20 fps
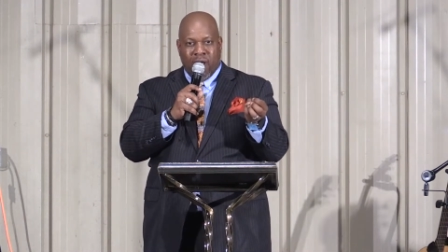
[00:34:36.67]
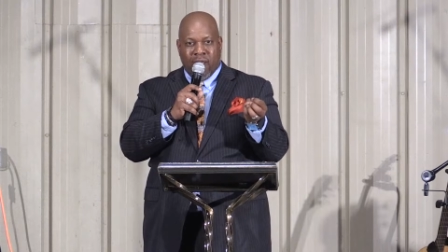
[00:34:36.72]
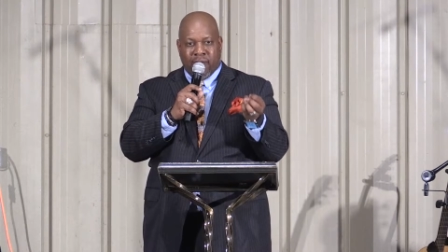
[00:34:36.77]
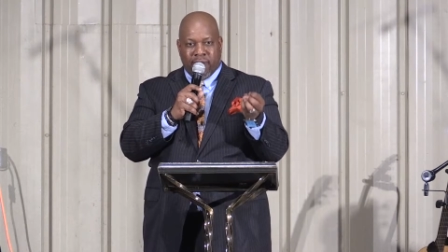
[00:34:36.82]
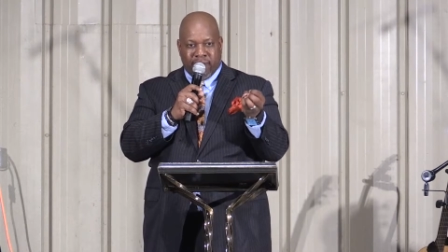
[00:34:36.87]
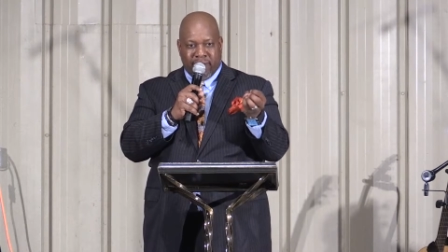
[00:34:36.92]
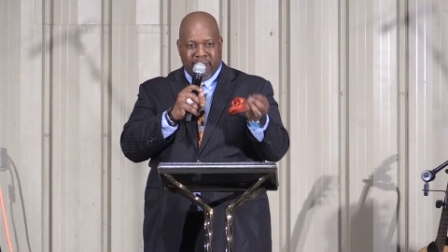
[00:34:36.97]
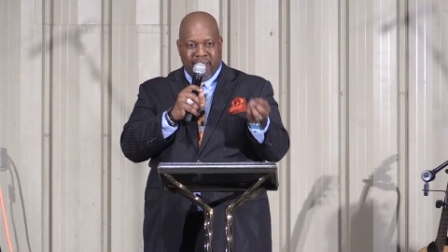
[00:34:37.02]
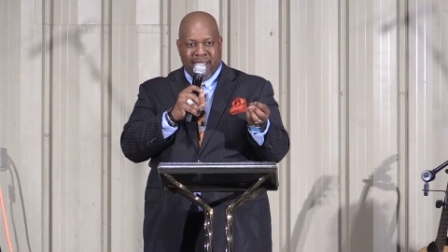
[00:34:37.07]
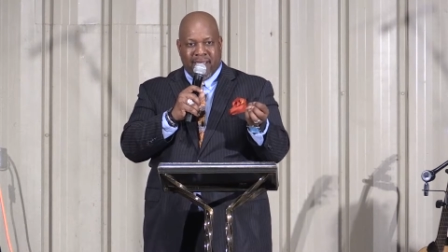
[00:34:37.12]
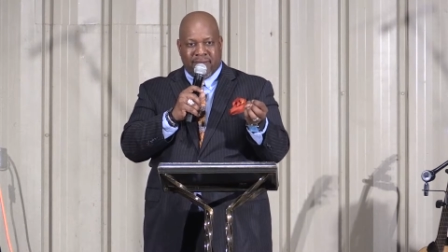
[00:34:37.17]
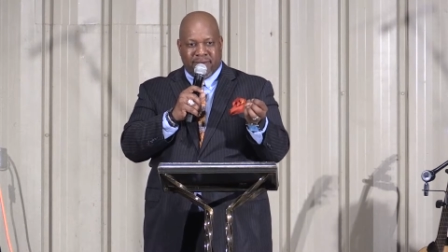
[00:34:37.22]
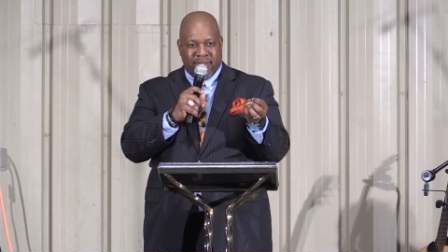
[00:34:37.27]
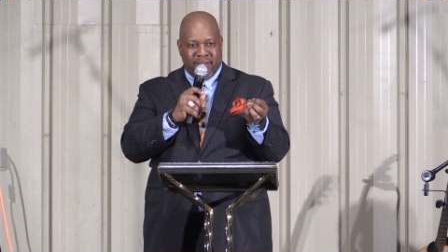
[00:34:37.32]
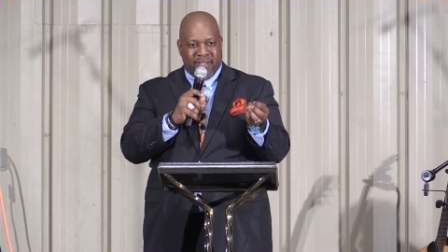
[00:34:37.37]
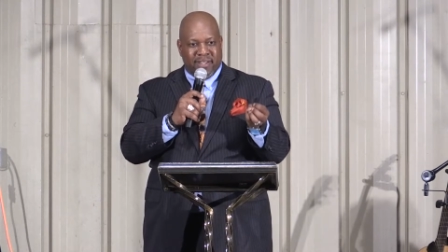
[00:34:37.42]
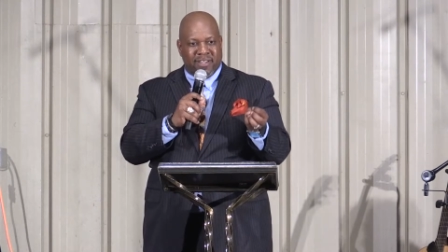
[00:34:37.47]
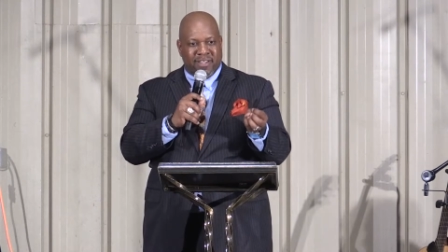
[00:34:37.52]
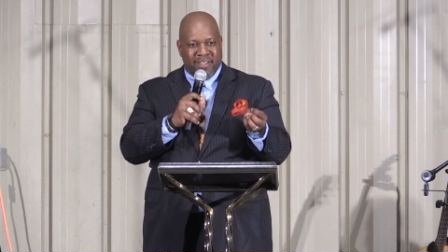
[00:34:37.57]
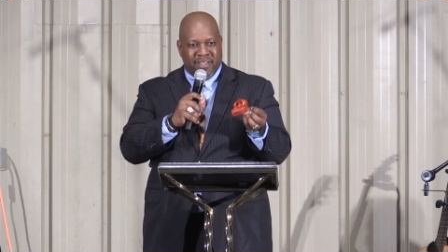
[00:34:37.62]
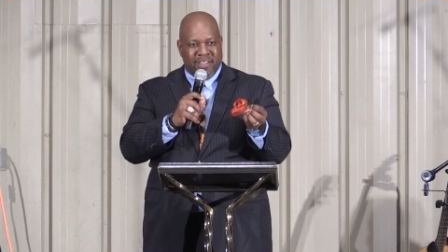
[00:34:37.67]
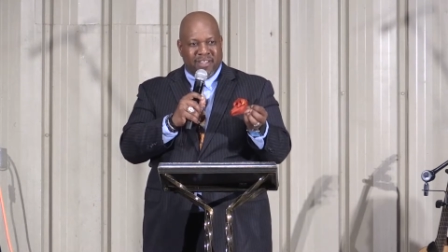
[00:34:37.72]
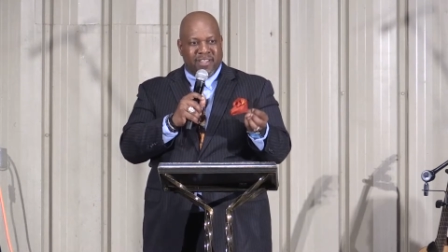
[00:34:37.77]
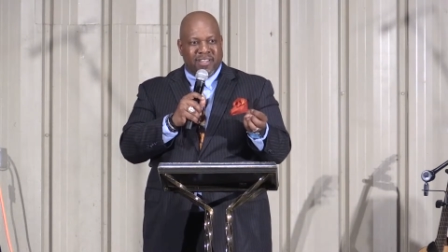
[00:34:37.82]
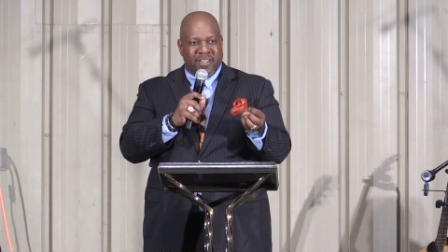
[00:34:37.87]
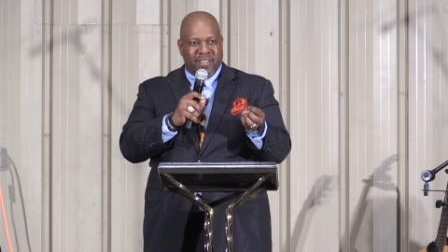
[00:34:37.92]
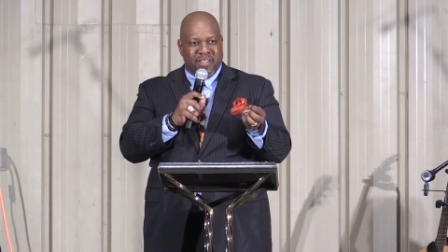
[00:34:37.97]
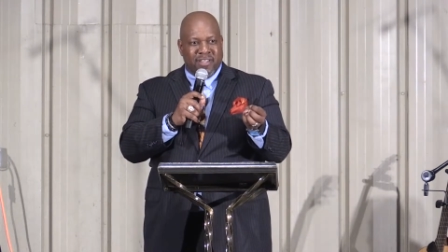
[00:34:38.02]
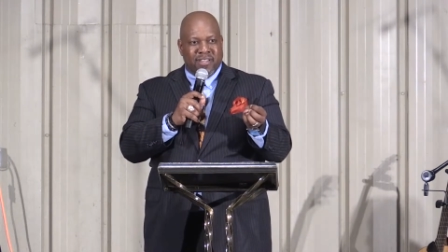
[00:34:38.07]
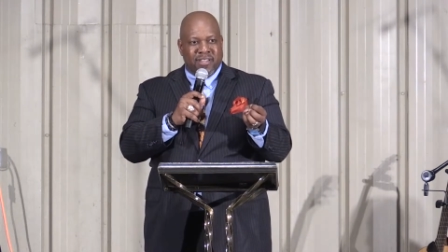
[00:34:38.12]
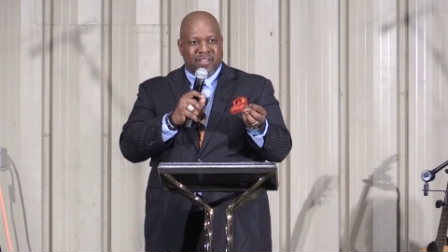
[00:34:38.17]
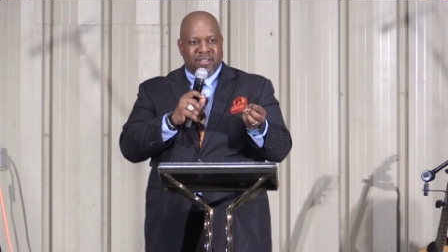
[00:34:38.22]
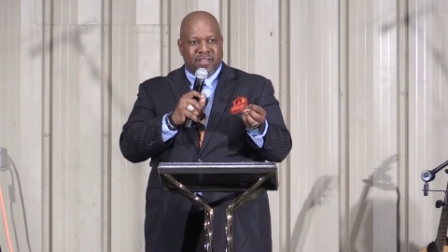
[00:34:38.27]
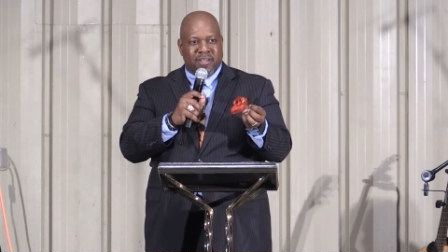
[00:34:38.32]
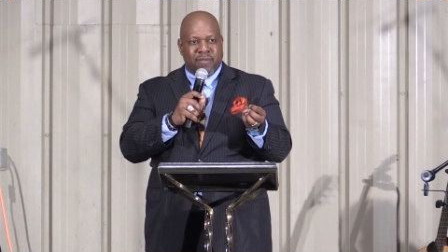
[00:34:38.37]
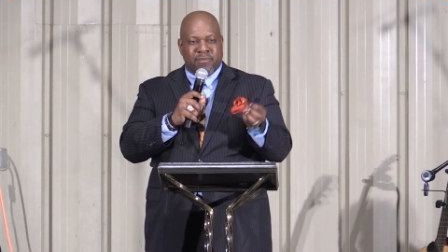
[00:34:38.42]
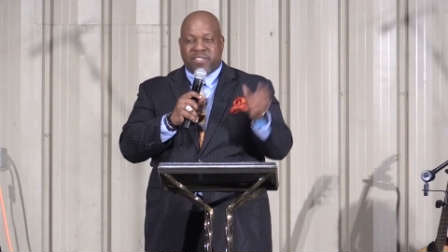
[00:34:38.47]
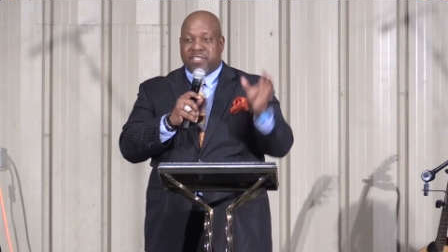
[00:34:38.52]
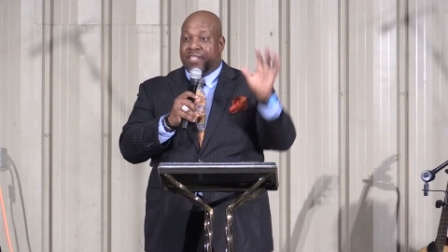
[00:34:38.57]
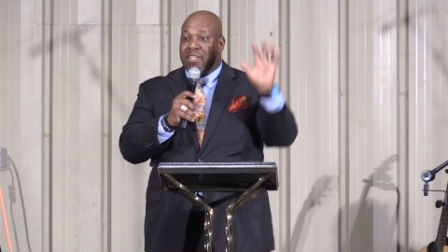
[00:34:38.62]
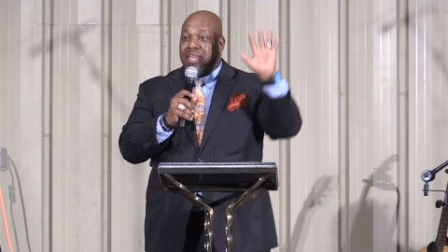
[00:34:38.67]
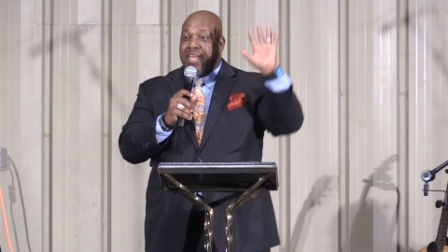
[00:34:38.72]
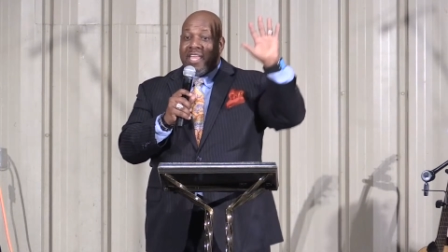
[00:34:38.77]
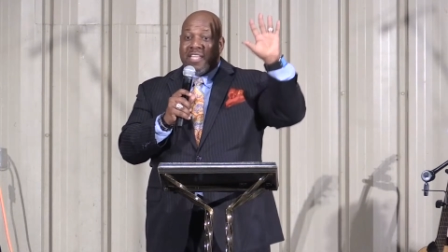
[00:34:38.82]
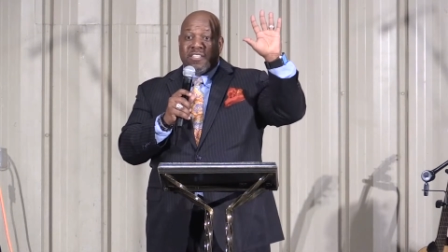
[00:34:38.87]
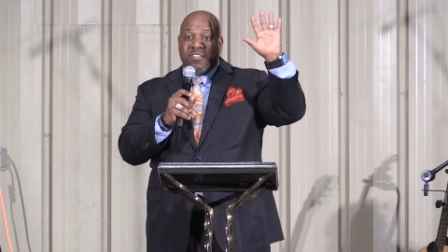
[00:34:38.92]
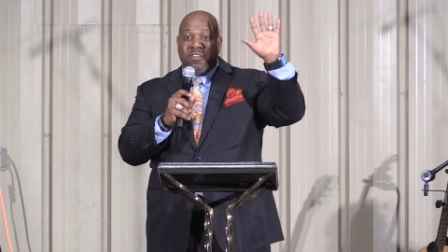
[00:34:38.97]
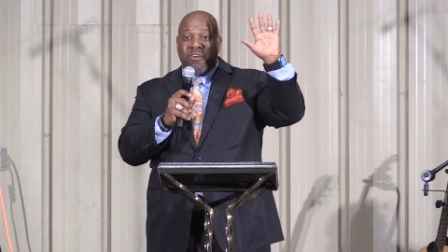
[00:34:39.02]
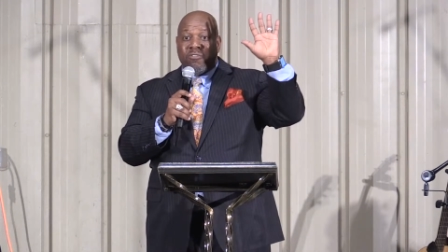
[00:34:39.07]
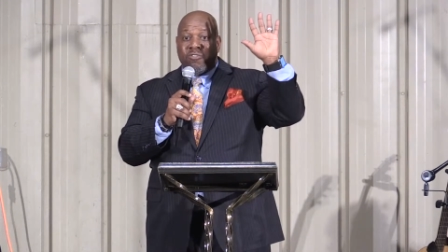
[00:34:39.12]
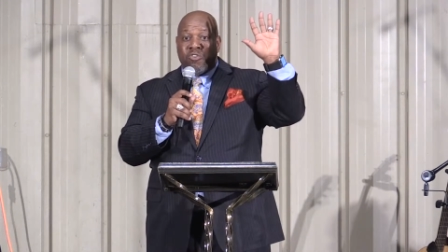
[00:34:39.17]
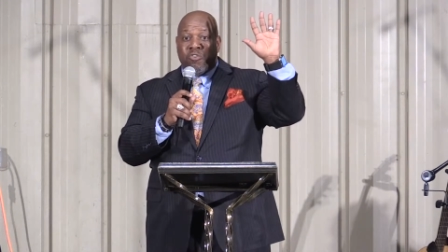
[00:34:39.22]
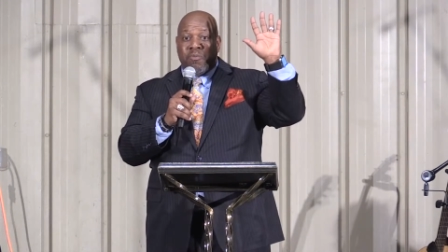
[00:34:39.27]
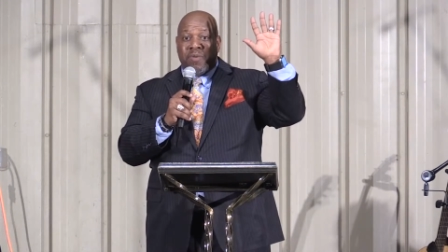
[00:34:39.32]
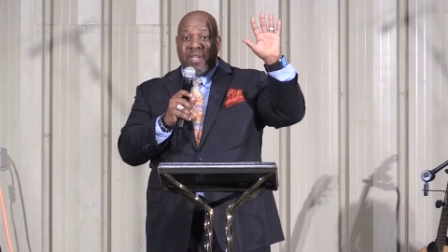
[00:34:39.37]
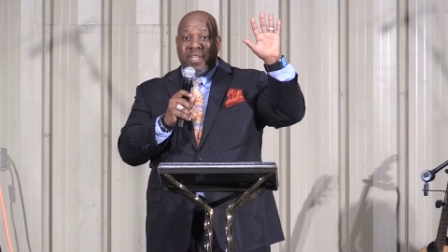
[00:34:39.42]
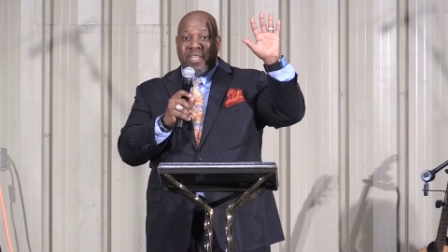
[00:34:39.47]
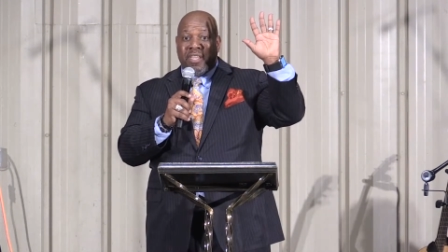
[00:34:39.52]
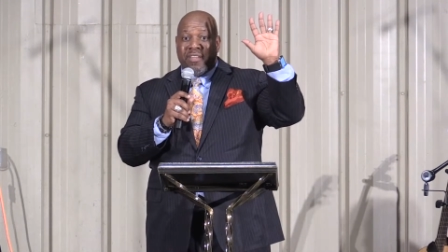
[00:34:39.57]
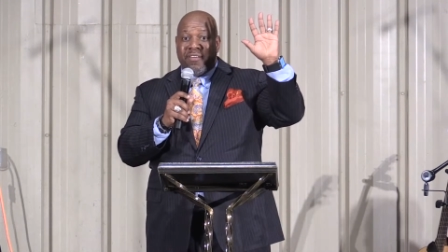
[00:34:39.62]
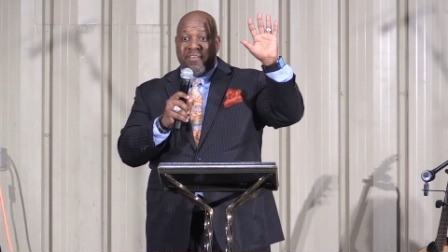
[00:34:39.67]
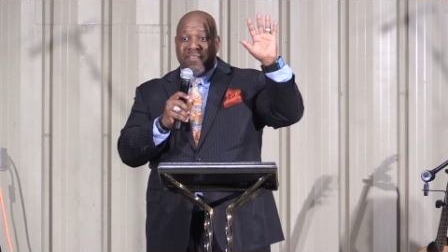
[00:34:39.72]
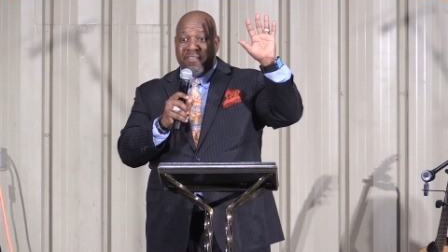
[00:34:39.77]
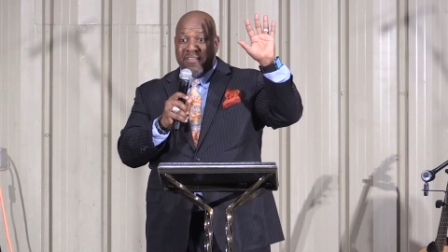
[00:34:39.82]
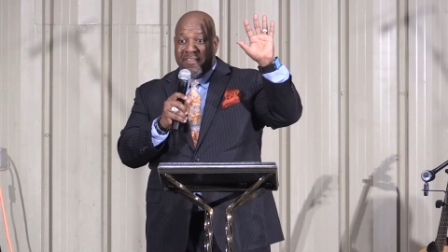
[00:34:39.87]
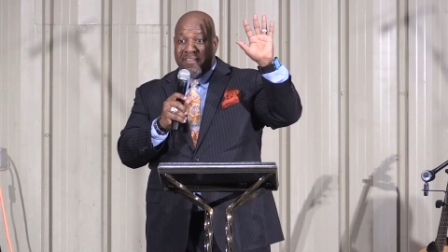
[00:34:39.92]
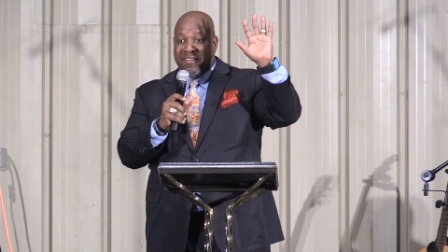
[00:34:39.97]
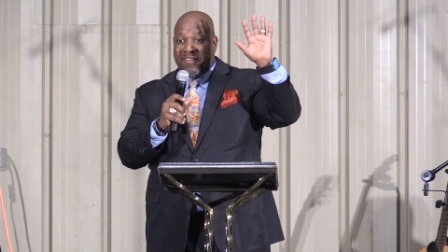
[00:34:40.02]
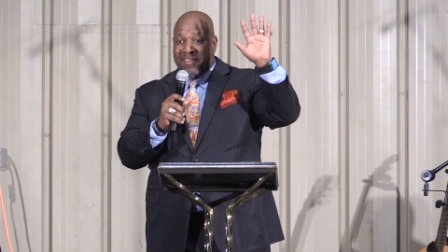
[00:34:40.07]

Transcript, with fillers: Waller County let me see the hands of those who believe.